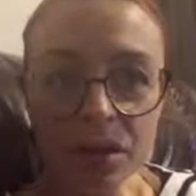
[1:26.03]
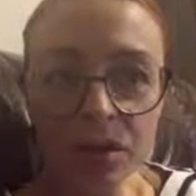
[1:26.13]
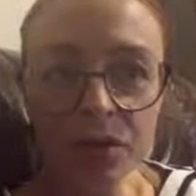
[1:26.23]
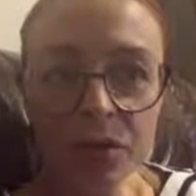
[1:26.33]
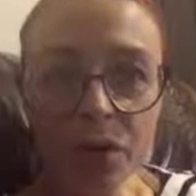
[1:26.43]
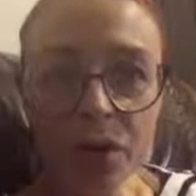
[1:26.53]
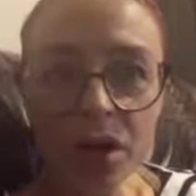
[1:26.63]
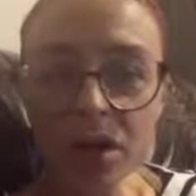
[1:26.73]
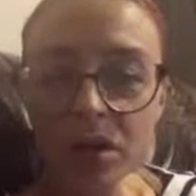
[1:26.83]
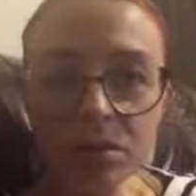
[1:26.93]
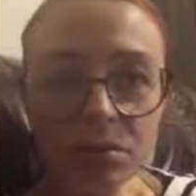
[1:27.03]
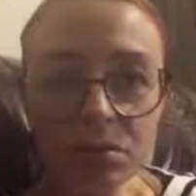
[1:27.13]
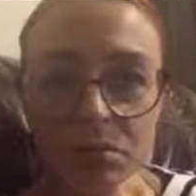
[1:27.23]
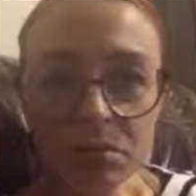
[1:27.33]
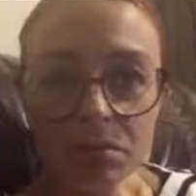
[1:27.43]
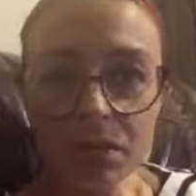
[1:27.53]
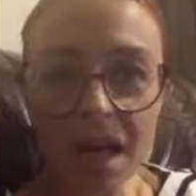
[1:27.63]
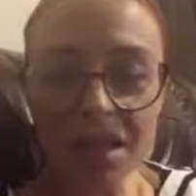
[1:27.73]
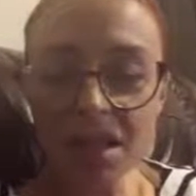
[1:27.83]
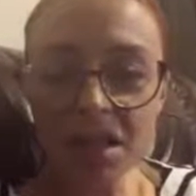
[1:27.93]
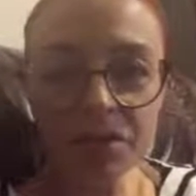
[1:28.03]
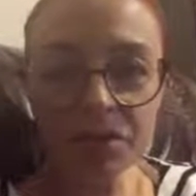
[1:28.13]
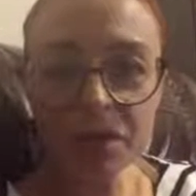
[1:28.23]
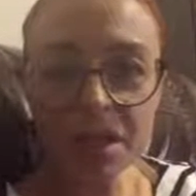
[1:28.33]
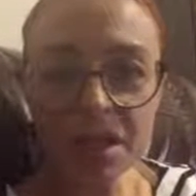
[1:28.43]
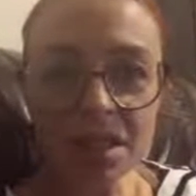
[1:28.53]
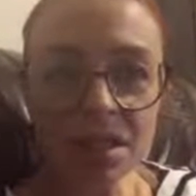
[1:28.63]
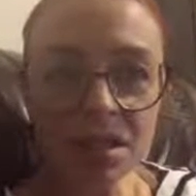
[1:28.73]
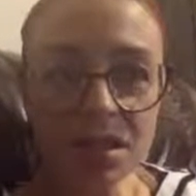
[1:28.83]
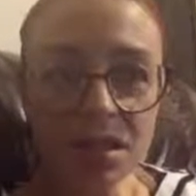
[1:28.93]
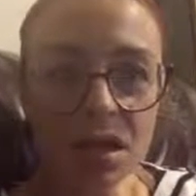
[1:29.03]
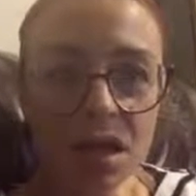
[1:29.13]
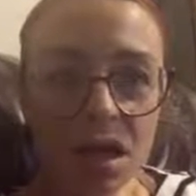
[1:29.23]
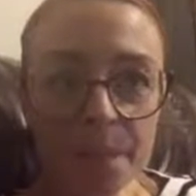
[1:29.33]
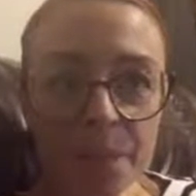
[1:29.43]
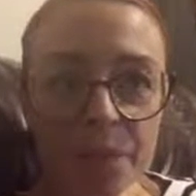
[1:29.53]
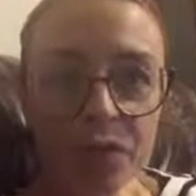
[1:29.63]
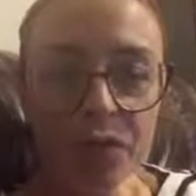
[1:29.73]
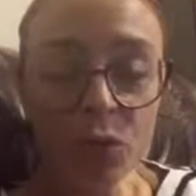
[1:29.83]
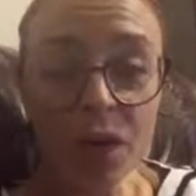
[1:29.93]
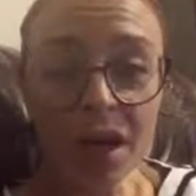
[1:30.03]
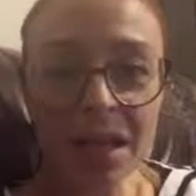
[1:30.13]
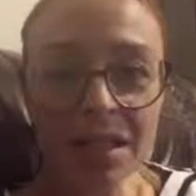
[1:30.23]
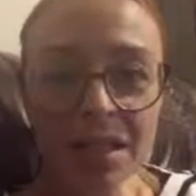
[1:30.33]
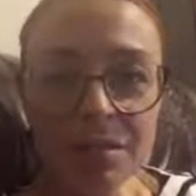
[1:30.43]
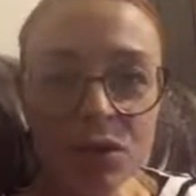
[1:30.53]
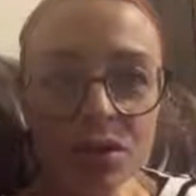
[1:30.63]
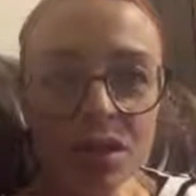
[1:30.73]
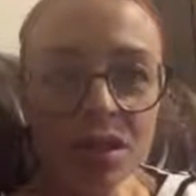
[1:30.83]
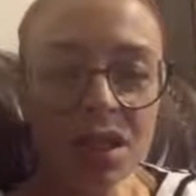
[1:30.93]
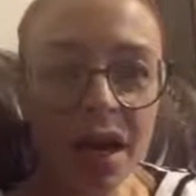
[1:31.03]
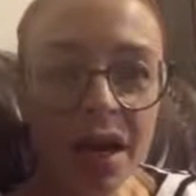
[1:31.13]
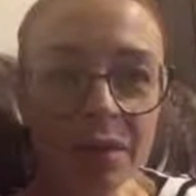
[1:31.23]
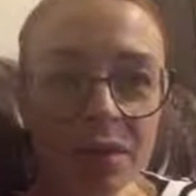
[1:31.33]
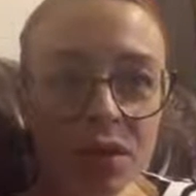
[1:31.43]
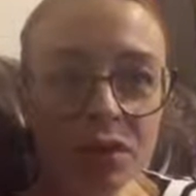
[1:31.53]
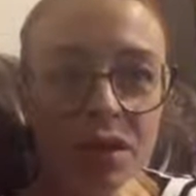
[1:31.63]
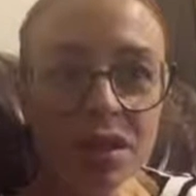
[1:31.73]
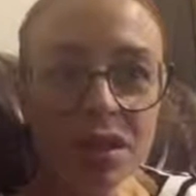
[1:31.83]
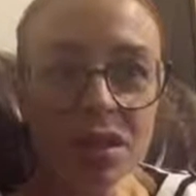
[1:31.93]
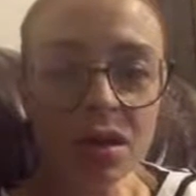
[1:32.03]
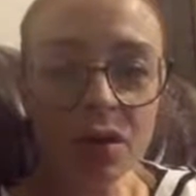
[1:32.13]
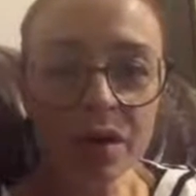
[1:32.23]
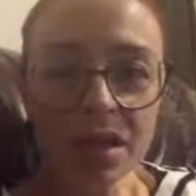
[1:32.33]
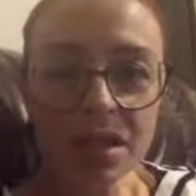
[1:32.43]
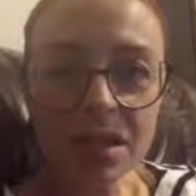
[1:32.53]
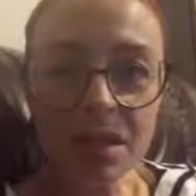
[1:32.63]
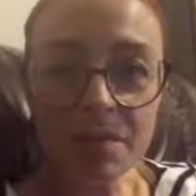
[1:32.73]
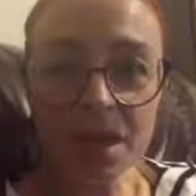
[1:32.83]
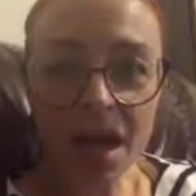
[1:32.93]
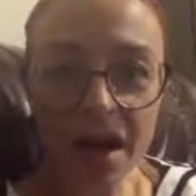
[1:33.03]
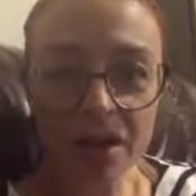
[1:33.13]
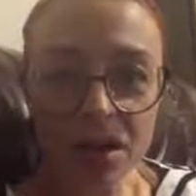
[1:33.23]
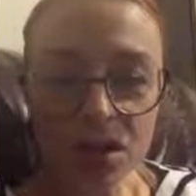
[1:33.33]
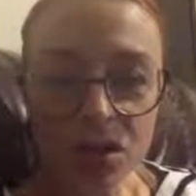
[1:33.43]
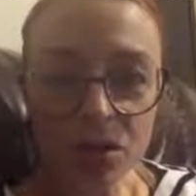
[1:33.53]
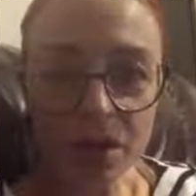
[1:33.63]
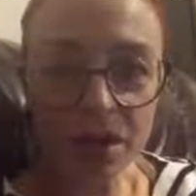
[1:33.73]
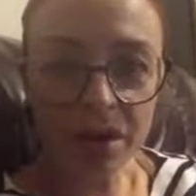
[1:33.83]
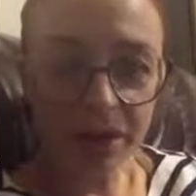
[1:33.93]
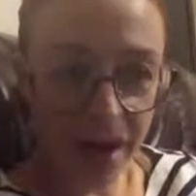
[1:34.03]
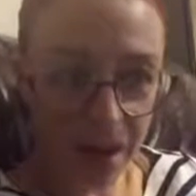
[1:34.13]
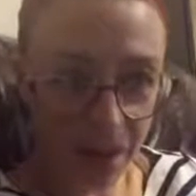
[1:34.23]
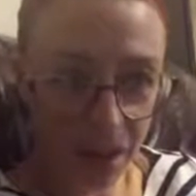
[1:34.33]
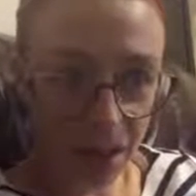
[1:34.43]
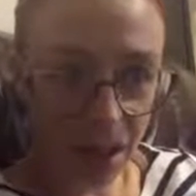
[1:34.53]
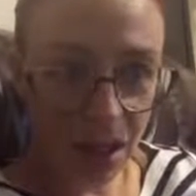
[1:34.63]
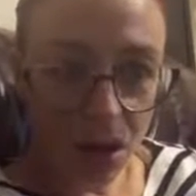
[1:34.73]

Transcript: for lots of different reasons from what I see, most of the time, the reason is always something having to do with the family.